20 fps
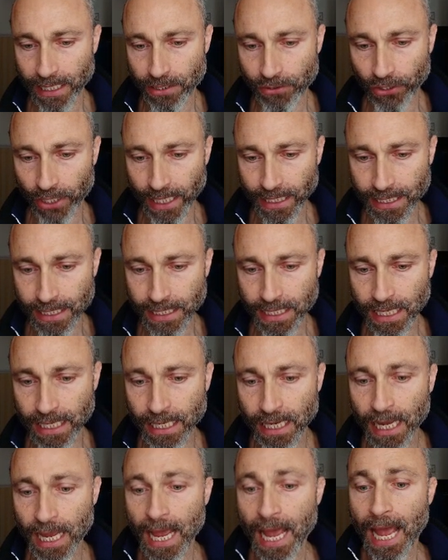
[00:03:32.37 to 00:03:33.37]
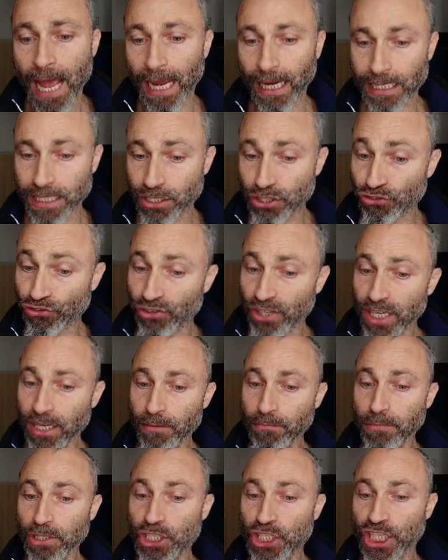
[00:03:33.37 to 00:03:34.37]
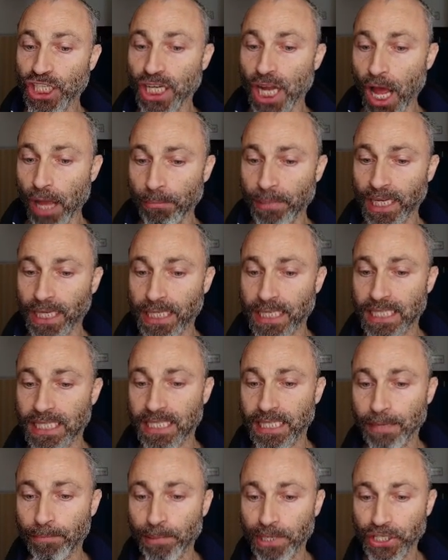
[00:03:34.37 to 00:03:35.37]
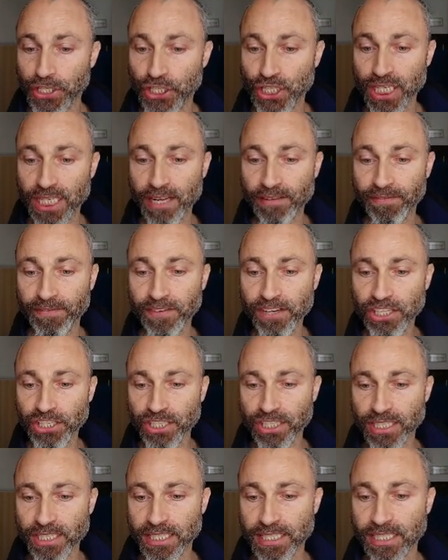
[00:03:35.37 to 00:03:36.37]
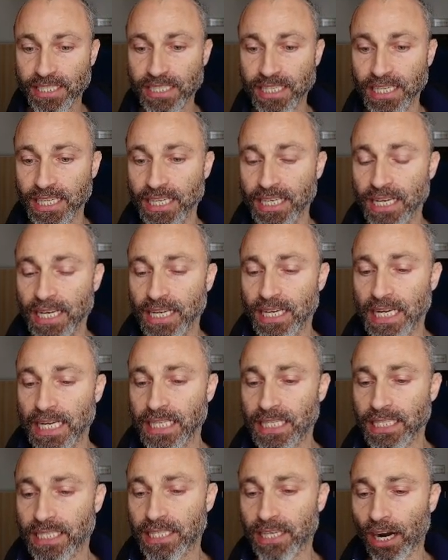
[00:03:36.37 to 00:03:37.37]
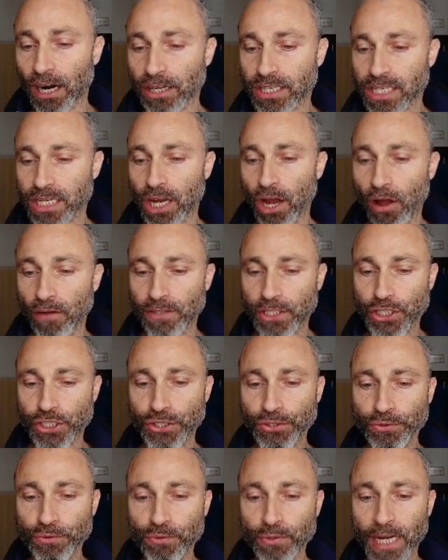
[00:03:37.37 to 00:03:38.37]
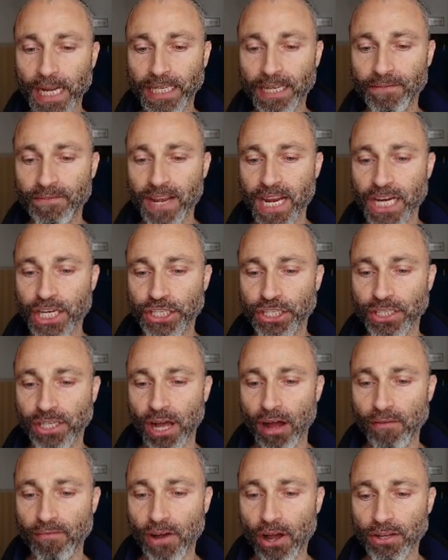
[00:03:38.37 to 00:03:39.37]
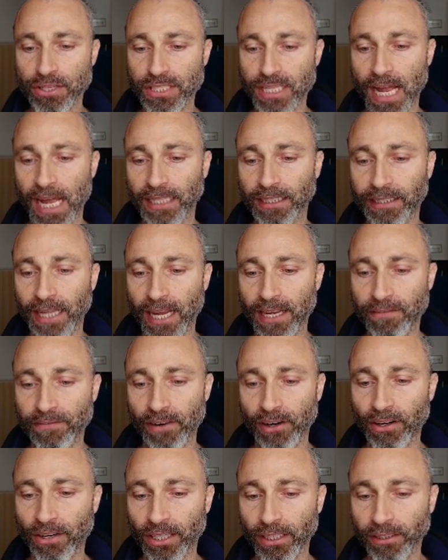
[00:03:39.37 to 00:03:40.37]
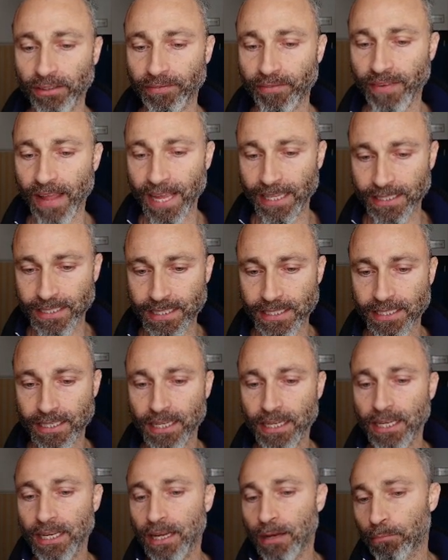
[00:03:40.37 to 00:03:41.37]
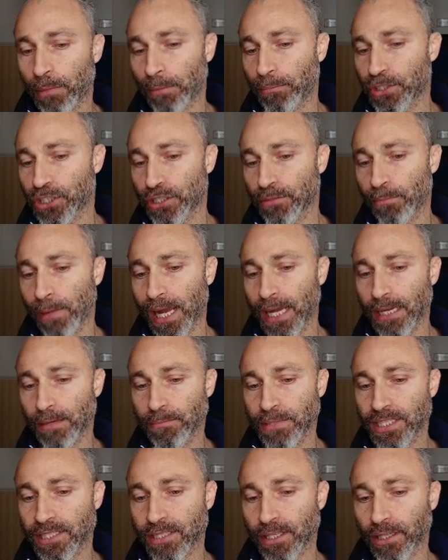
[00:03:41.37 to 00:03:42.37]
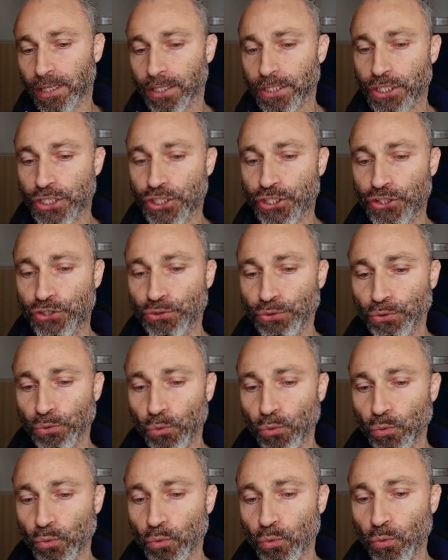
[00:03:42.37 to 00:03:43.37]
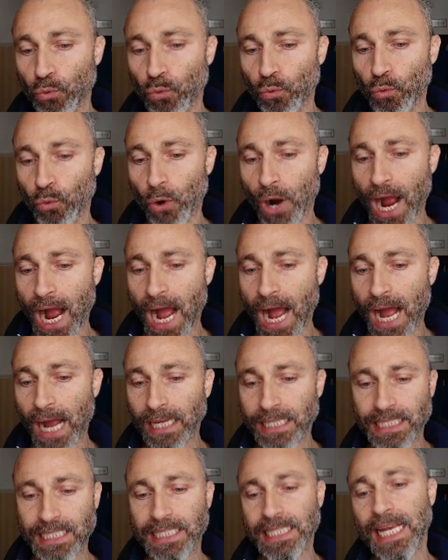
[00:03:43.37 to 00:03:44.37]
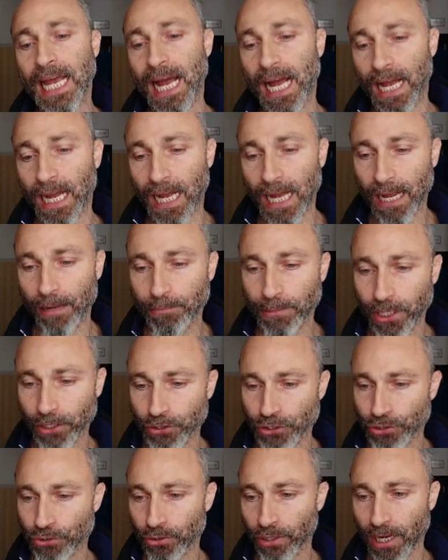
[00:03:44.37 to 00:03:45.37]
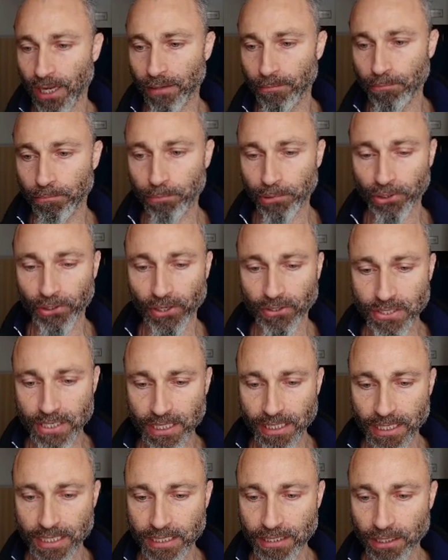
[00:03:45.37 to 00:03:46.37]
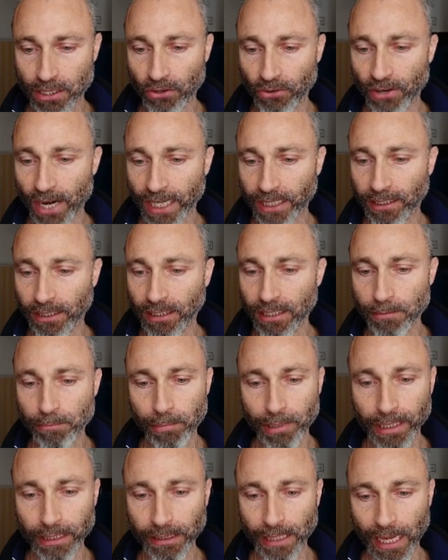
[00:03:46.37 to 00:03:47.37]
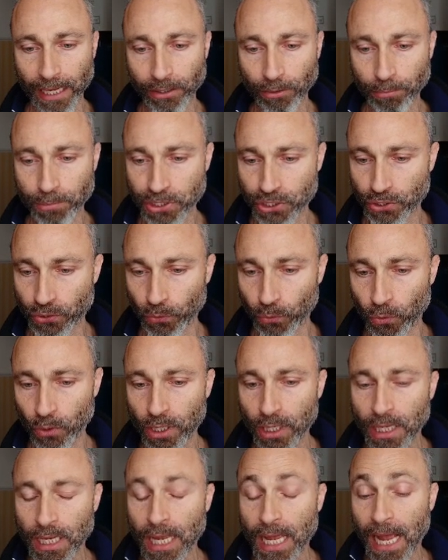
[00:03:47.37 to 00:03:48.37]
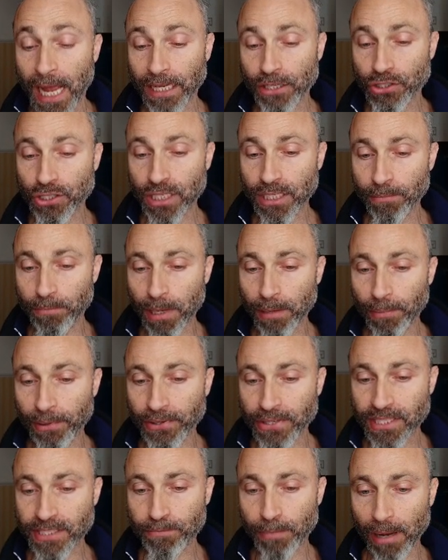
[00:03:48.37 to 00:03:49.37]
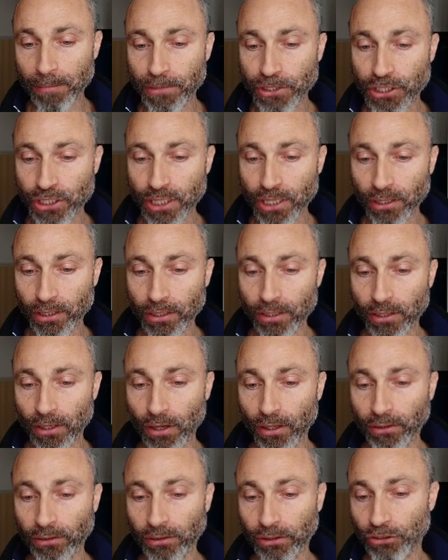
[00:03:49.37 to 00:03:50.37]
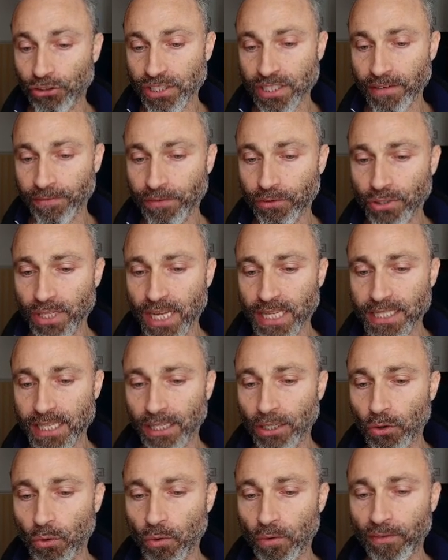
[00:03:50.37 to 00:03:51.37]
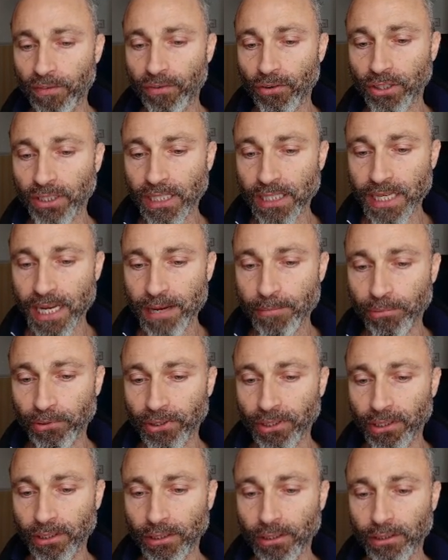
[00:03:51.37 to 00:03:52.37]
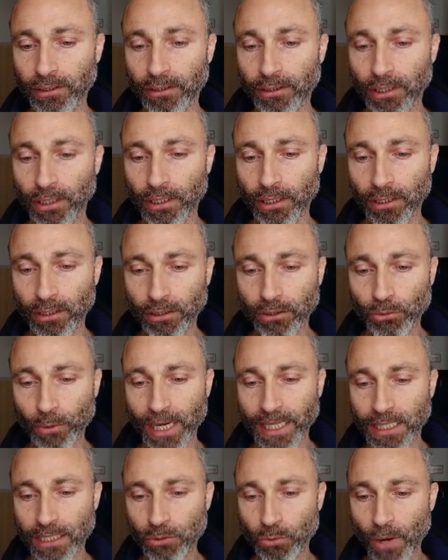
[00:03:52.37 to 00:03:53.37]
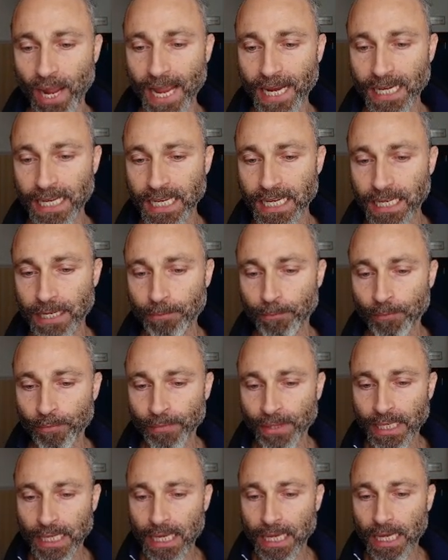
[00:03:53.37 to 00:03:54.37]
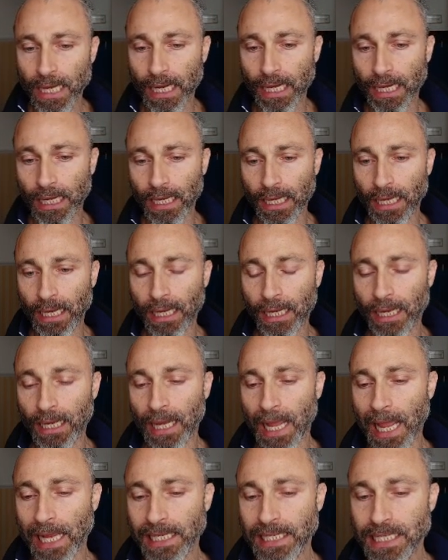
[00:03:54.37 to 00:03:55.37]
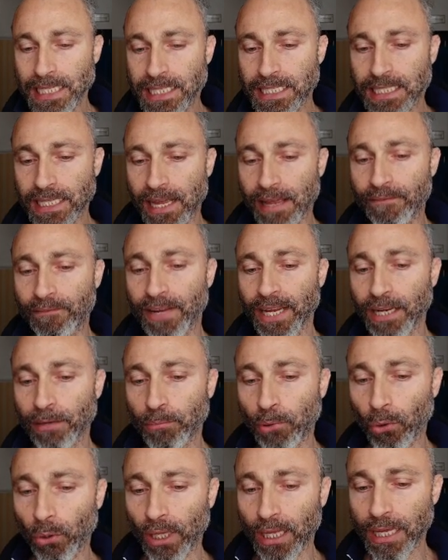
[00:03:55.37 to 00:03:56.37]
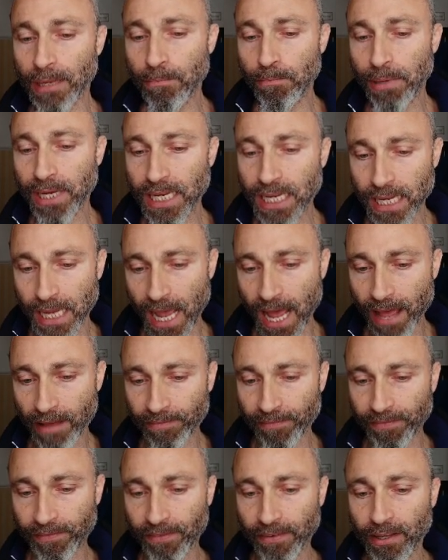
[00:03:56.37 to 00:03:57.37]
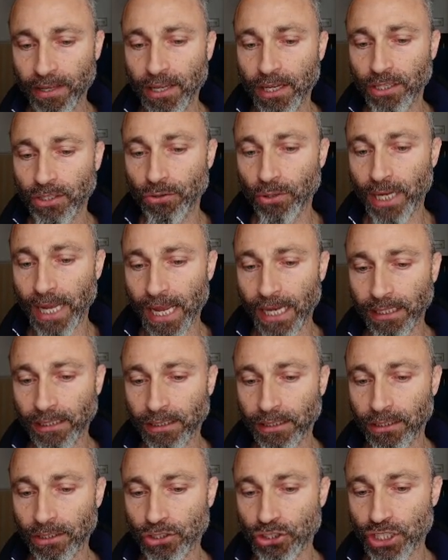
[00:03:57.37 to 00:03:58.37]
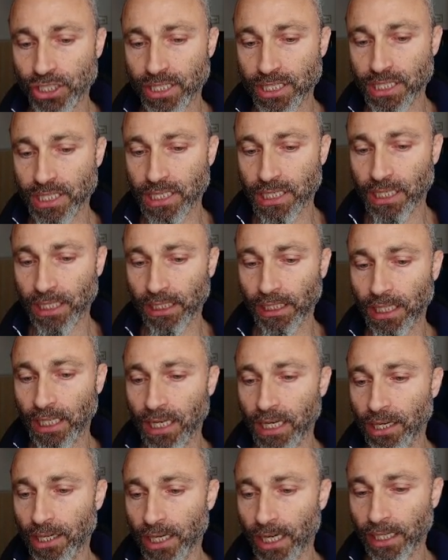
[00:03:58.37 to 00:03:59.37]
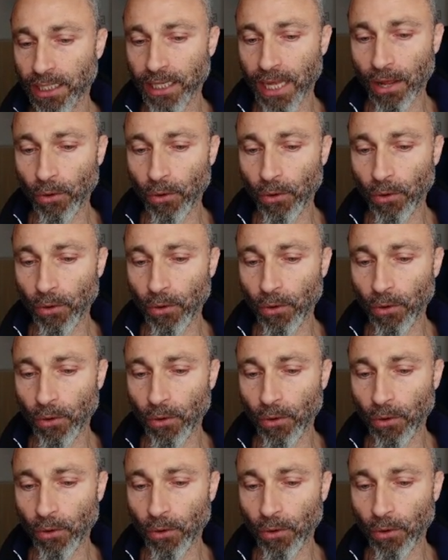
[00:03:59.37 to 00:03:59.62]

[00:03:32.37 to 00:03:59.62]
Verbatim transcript: as you can see, extreme genomic CpG deficiency in SARS-CoV-2 and evasion of host antiviral defense published by Mr. Xuaxia. I'm not sure I'm pronouncing this correctly, but I hope so. And you see the paper is published uh, on just a few days ago, 14 April uh, 2020, uh, and is available in PDF you can just click here and